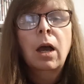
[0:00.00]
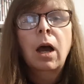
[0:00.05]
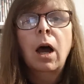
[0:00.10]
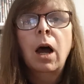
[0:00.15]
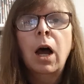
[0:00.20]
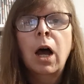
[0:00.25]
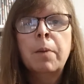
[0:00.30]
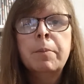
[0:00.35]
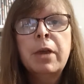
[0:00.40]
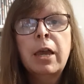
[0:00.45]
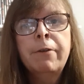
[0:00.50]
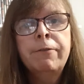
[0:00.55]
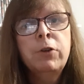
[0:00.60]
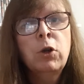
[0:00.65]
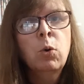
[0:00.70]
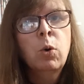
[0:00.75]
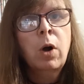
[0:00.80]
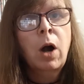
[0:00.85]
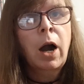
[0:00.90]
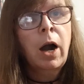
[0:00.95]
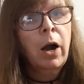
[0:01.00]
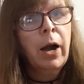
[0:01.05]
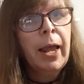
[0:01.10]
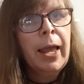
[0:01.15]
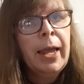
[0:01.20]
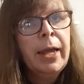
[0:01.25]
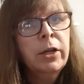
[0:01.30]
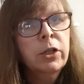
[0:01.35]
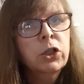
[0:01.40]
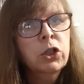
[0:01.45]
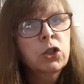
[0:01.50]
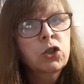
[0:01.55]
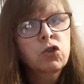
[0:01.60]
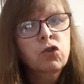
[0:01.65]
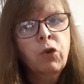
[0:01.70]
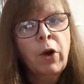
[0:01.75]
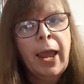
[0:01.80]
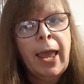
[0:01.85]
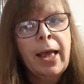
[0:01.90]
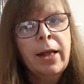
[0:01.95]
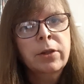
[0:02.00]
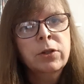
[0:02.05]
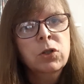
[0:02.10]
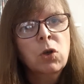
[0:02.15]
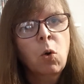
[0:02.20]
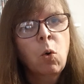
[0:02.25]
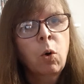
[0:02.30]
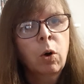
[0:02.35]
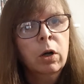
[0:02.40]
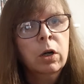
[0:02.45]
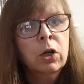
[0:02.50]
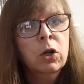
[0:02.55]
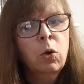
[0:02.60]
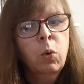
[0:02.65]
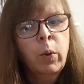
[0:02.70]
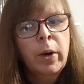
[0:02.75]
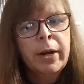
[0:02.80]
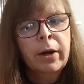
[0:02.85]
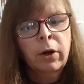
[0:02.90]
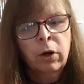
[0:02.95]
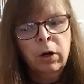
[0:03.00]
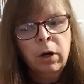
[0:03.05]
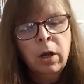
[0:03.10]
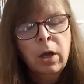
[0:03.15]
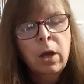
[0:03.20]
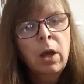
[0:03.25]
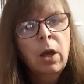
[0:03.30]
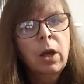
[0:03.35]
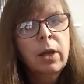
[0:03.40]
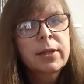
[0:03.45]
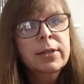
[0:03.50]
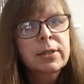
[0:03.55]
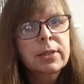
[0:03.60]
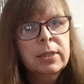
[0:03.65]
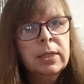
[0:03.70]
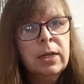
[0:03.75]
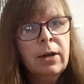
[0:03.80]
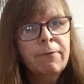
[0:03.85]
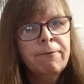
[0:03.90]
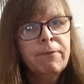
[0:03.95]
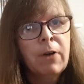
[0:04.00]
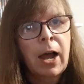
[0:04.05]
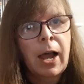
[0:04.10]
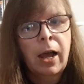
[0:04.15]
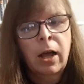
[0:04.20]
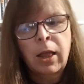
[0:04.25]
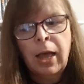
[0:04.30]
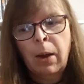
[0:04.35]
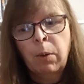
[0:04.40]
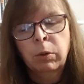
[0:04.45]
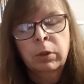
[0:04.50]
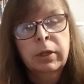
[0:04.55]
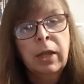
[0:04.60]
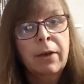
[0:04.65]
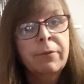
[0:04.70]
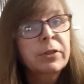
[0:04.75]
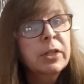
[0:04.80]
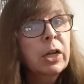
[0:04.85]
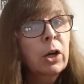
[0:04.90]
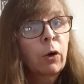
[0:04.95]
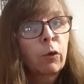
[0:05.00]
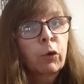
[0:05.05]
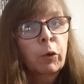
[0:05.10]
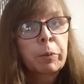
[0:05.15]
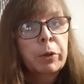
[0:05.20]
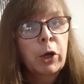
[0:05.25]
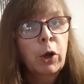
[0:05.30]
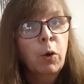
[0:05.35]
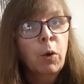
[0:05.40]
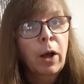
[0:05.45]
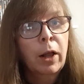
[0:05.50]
If you are a trans or queer cinephile, I would love to hear from you.